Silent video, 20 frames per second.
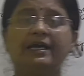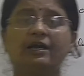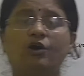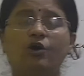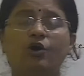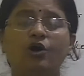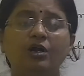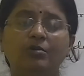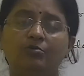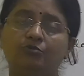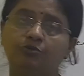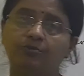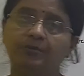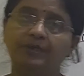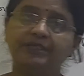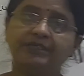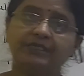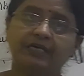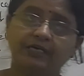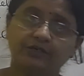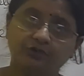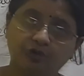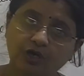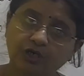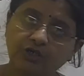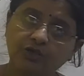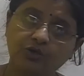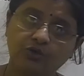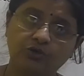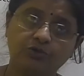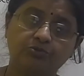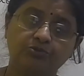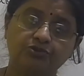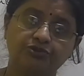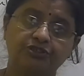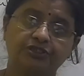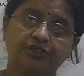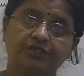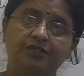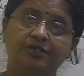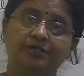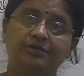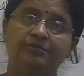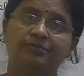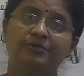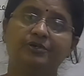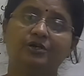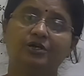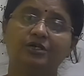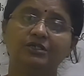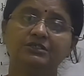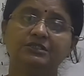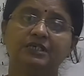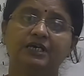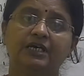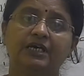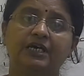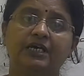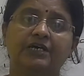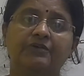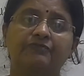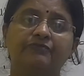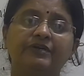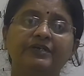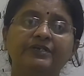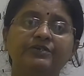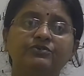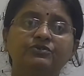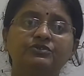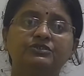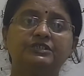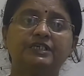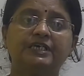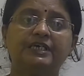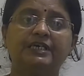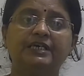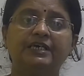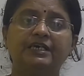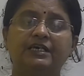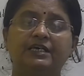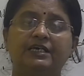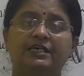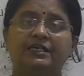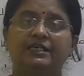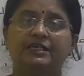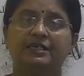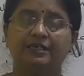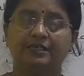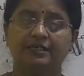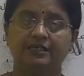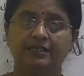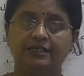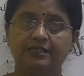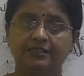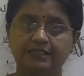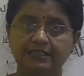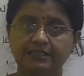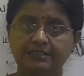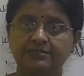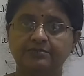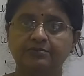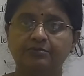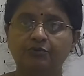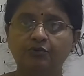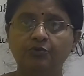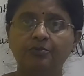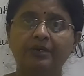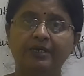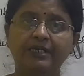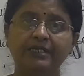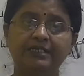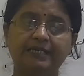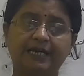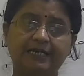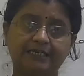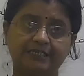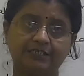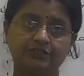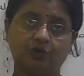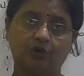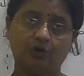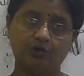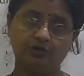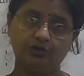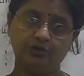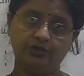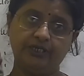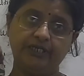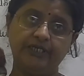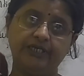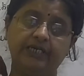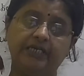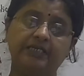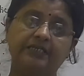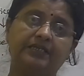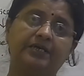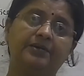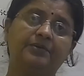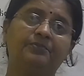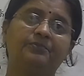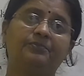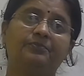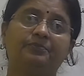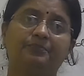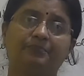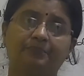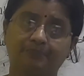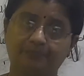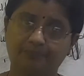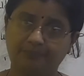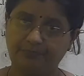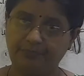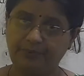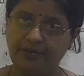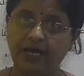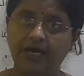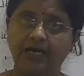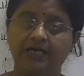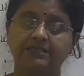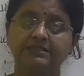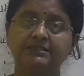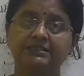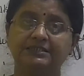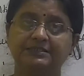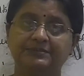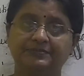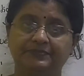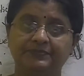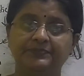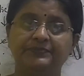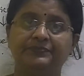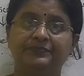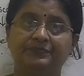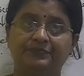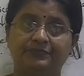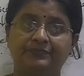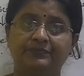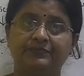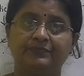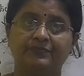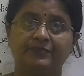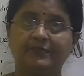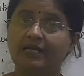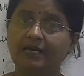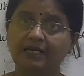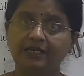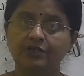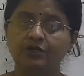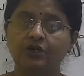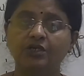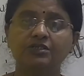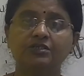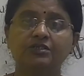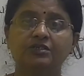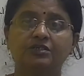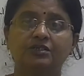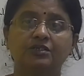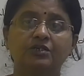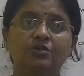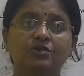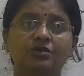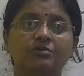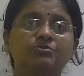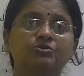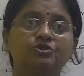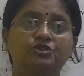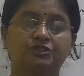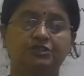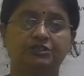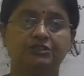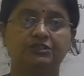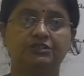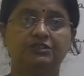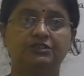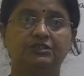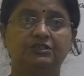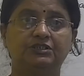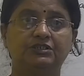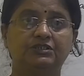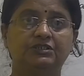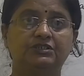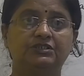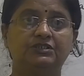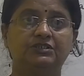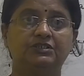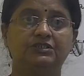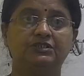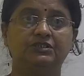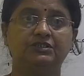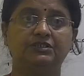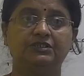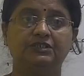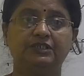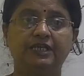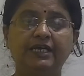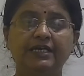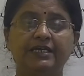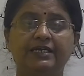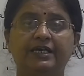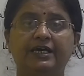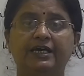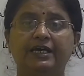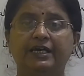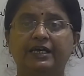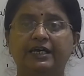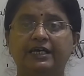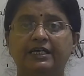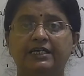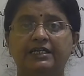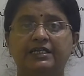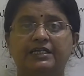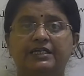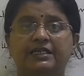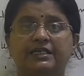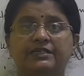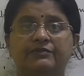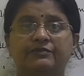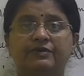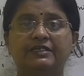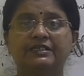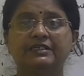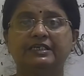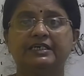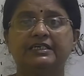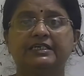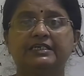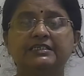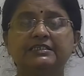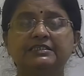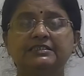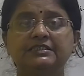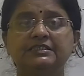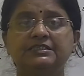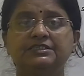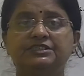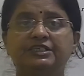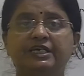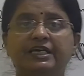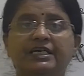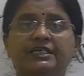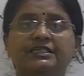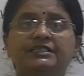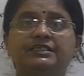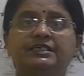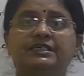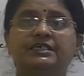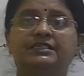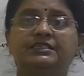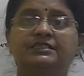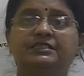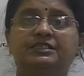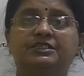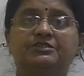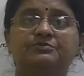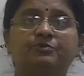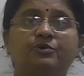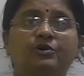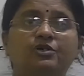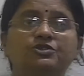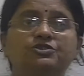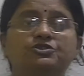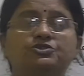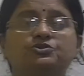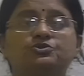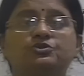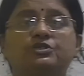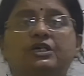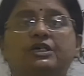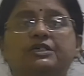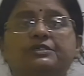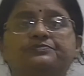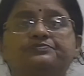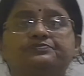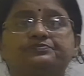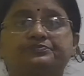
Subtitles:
all movement are not locomotion? Because when you see this movement that is occurring in the plants, they are not locomotion, right? When there is a change in response to the,